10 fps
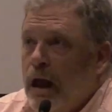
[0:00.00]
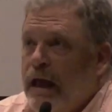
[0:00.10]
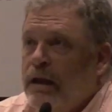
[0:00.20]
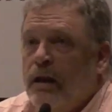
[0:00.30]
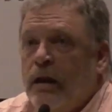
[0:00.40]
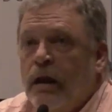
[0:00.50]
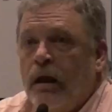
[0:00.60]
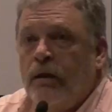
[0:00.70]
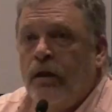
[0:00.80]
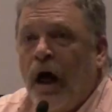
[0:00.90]
And
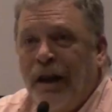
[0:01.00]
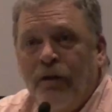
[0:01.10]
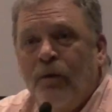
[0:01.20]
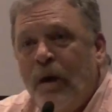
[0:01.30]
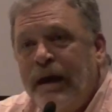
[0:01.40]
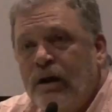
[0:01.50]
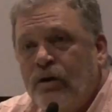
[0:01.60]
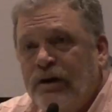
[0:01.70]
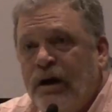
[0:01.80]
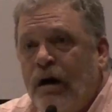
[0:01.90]
another way it
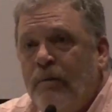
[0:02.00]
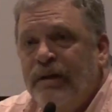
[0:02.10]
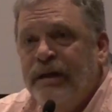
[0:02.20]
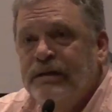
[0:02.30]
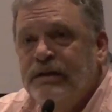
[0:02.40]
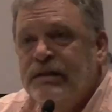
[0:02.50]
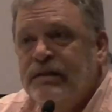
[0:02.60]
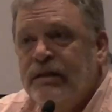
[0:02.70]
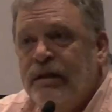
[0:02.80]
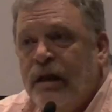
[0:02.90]
could come
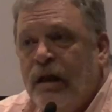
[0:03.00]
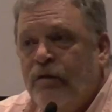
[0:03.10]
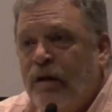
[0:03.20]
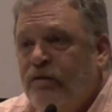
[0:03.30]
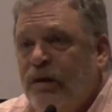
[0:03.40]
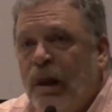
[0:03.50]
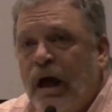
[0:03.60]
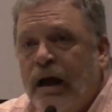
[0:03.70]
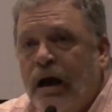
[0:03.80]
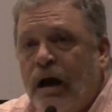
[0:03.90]
is if I feel
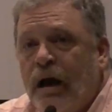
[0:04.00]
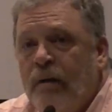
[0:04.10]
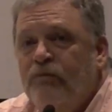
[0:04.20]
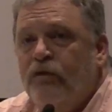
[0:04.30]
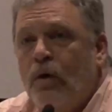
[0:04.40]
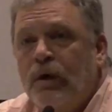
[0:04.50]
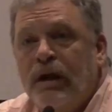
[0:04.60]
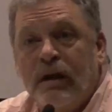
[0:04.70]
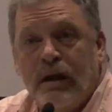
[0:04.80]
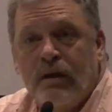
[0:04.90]
like I'm
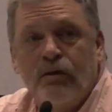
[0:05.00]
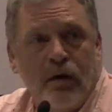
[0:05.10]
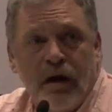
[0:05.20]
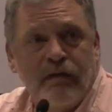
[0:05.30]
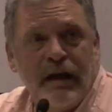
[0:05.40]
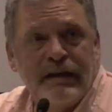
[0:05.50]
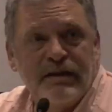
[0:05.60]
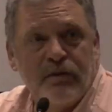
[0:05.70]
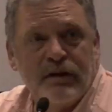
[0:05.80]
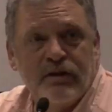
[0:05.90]
phoning it in. Do you have that
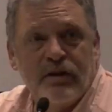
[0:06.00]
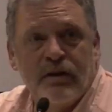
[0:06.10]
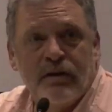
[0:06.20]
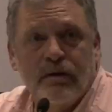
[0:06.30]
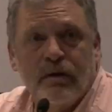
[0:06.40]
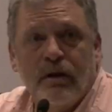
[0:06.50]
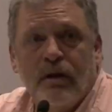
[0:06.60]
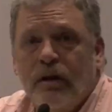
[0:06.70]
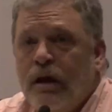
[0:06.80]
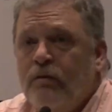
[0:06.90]
expression here?
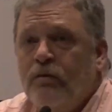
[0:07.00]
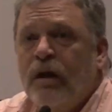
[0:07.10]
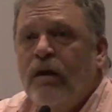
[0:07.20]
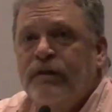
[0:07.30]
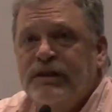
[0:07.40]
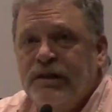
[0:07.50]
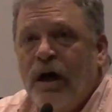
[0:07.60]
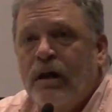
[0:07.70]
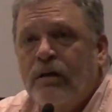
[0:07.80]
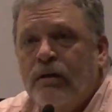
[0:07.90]
If, if it's
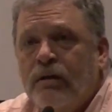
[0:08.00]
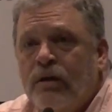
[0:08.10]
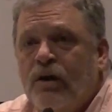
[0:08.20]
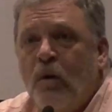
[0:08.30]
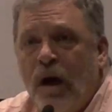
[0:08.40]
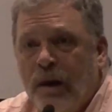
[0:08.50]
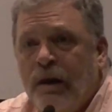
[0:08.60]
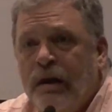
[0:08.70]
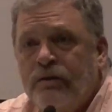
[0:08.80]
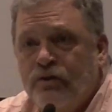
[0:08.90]
not the
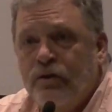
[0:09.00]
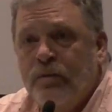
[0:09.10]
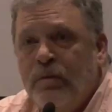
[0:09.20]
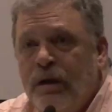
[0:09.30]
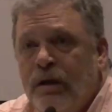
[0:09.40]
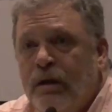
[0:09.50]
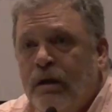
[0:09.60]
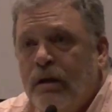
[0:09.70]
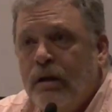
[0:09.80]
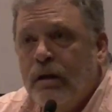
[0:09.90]
quality it should be.
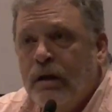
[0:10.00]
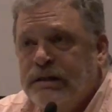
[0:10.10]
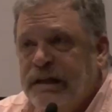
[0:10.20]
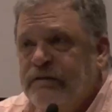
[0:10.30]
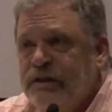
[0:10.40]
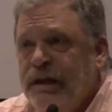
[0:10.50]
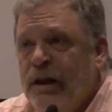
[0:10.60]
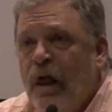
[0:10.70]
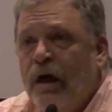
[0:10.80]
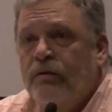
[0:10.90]
Because I've seen
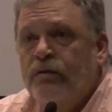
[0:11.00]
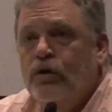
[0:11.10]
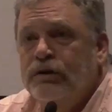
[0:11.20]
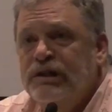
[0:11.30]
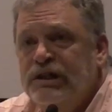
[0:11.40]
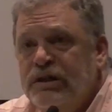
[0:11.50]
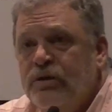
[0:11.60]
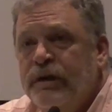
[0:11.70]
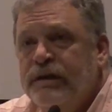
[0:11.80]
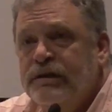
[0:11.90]
a lot of good
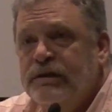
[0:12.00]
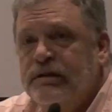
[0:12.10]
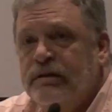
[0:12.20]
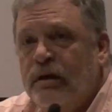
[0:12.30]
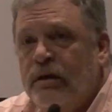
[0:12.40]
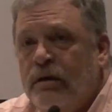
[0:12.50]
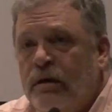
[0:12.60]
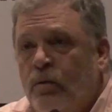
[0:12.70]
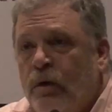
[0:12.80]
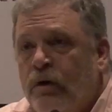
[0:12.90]
series uh,
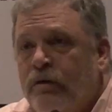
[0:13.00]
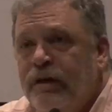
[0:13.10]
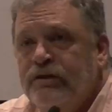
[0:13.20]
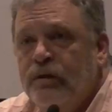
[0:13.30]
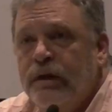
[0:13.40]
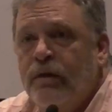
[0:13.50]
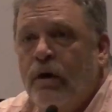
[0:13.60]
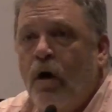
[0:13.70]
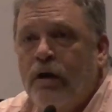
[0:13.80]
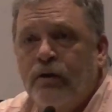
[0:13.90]
where eventually the
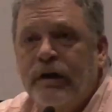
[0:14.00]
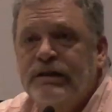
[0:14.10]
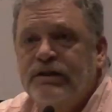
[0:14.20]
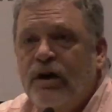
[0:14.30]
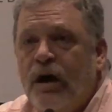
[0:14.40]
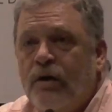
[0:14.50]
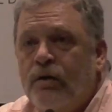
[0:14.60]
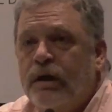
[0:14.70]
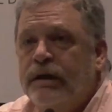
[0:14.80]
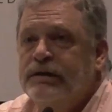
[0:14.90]
author gets
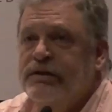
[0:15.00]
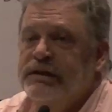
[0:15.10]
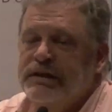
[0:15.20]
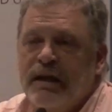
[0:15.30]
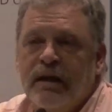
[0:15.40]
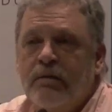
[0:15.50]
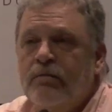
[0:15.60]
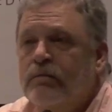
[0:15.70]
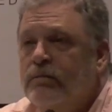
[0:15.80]
tired, and it's the same